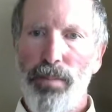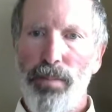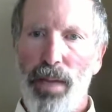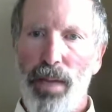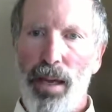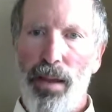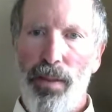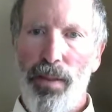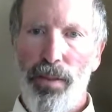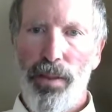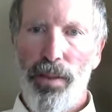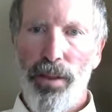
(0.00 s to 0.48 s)

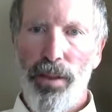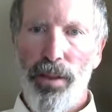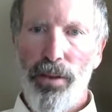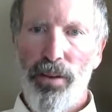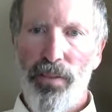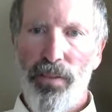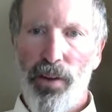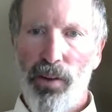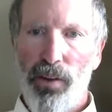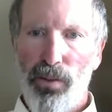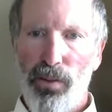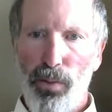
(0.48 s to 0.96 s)
and the
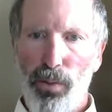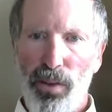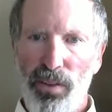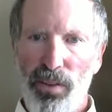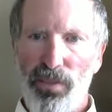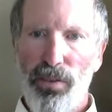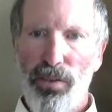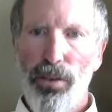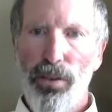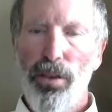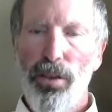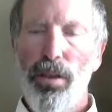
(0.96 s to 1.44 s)
universe
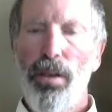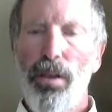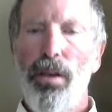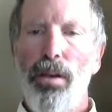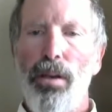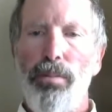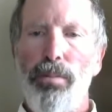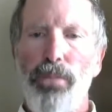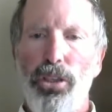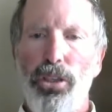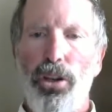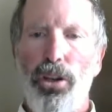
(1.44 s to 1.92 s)
was
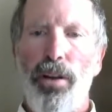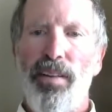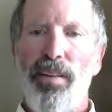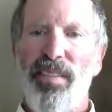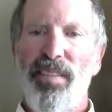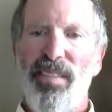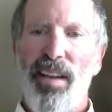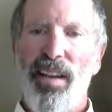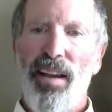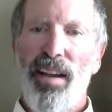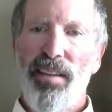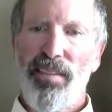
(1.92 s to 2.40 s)
mature
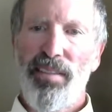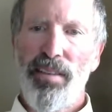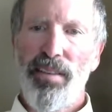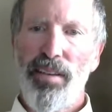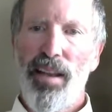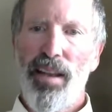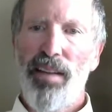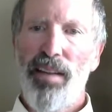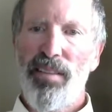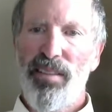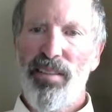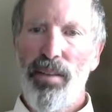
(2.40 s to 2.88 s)
size and
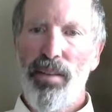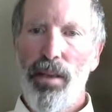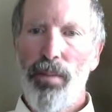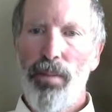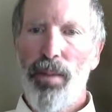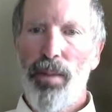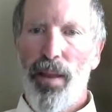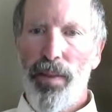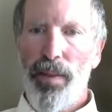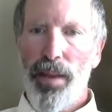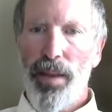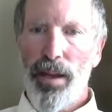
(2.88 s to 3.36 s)
density
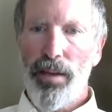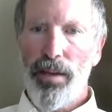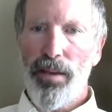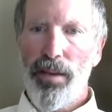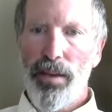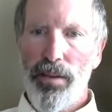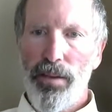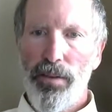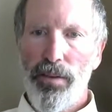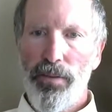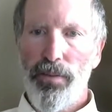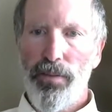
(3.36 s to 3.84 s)
by the end
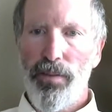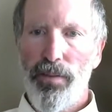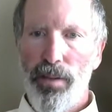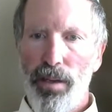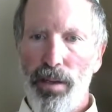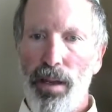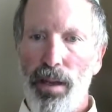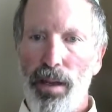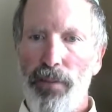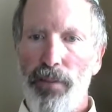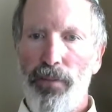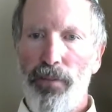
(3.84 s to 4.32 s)
of
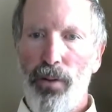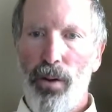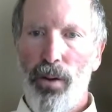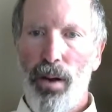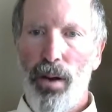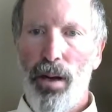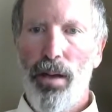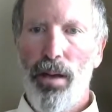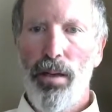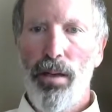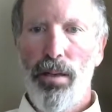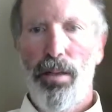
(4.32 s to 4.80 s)
day
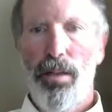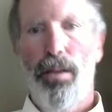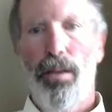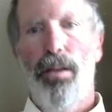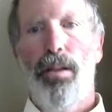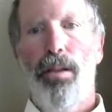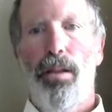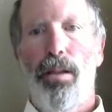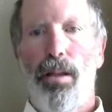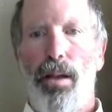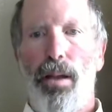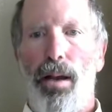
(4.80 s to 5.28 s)
4.
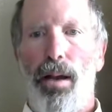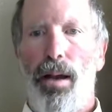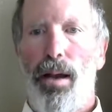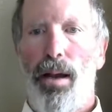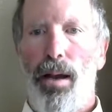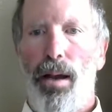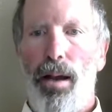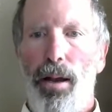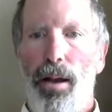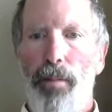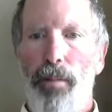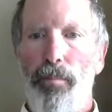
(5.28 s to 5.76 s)

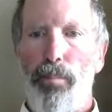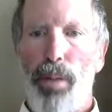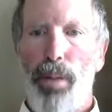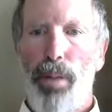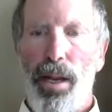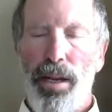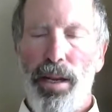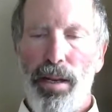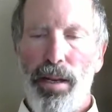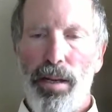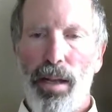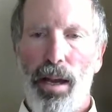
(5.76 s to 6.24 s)

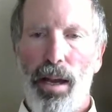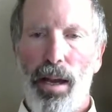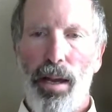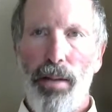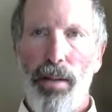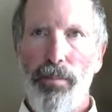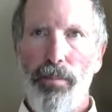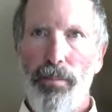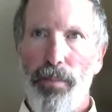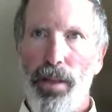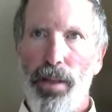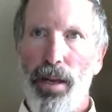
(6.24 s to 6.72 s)
Plenty of
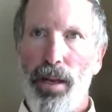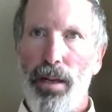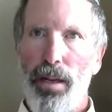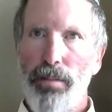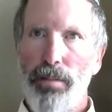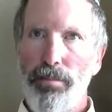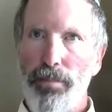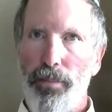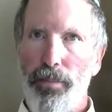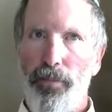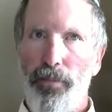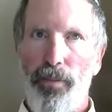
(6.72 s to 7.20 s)
time,
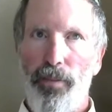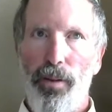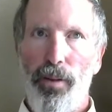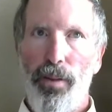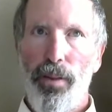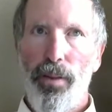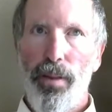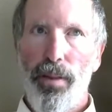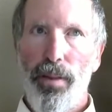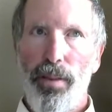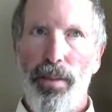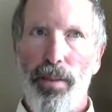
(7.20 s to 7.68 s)
for
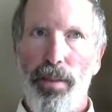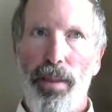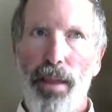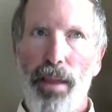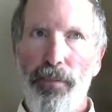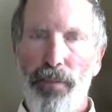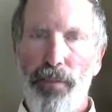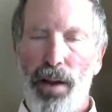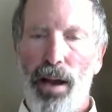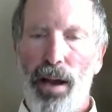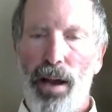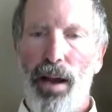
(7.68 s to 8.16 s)

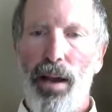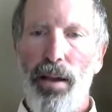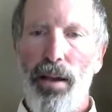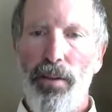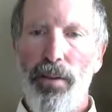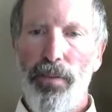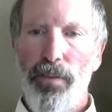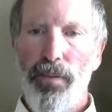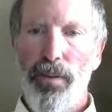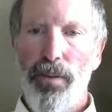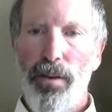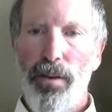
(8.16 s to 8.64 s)
day 5,